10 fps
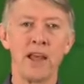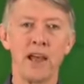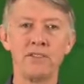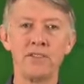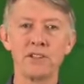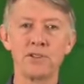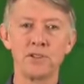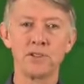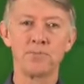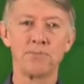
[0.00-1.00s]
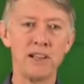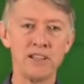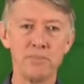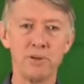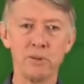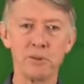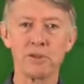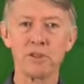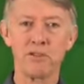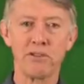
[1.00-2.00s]
And this caused massive problems
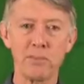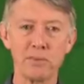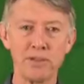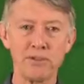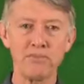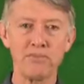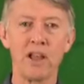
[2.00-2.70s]
with corruption,